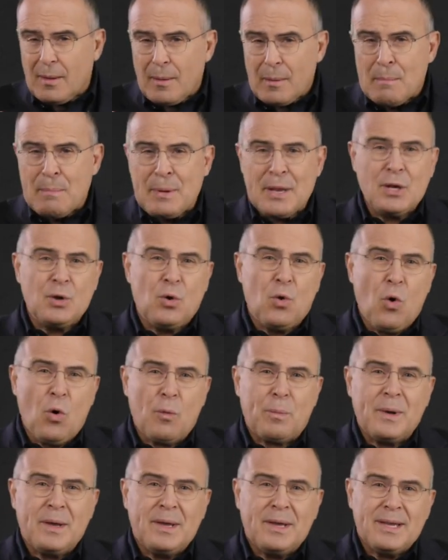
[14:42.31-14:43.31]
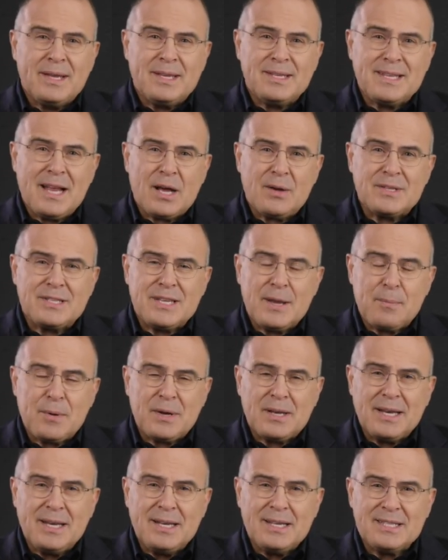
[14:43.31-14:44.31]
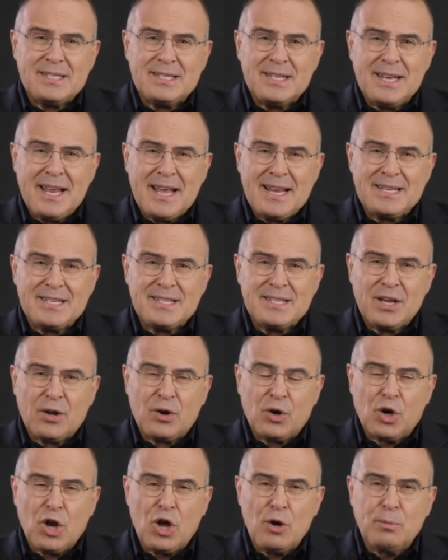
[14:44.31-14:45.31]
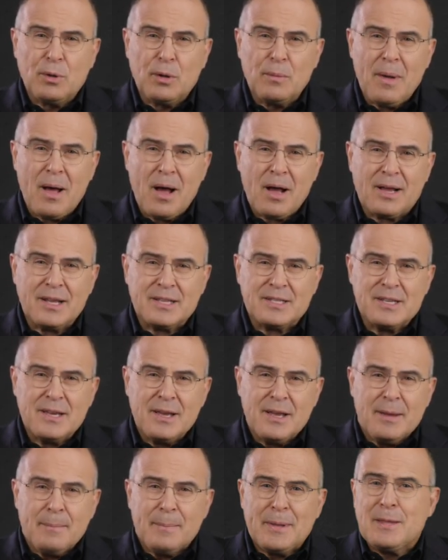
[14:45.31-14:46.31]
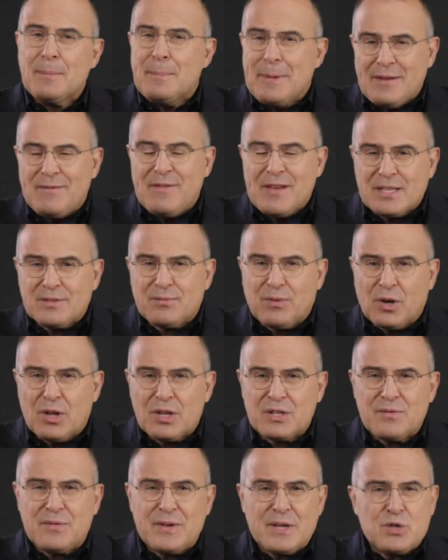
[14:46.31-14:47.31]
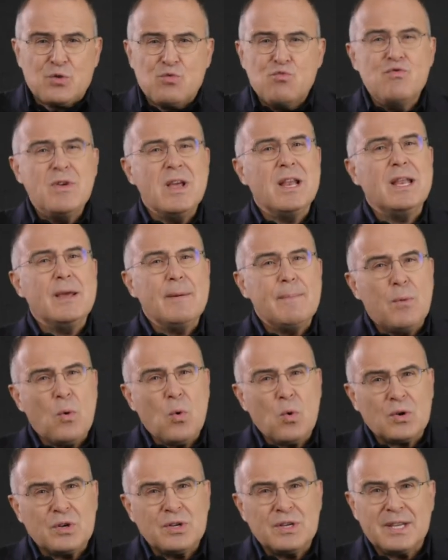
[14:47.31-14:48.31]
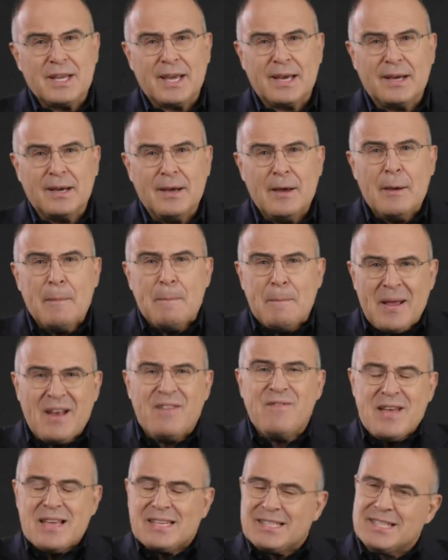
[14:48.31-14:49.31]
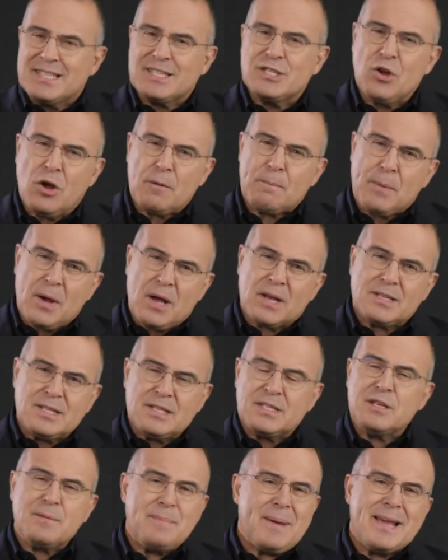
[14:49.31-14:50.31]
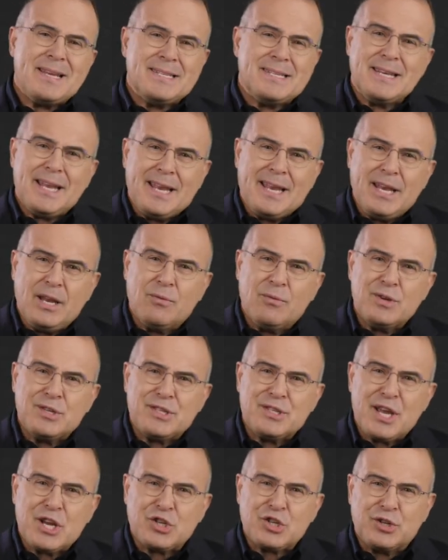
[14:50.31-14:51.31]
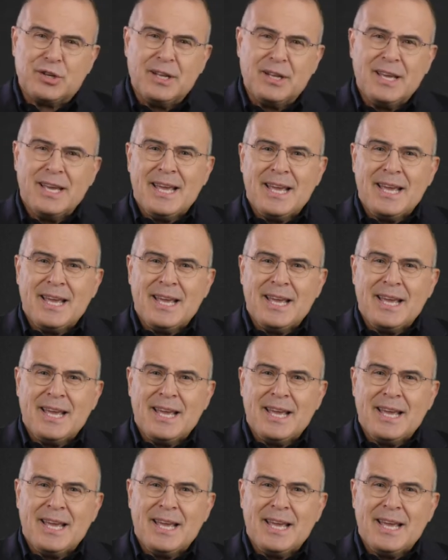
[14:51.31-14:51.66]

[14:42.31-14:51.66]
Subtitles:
Bidcorp is now a separately listed entity on global markets. But the Bidvest philosophy is really important here. Bidvest does not participate in any recession.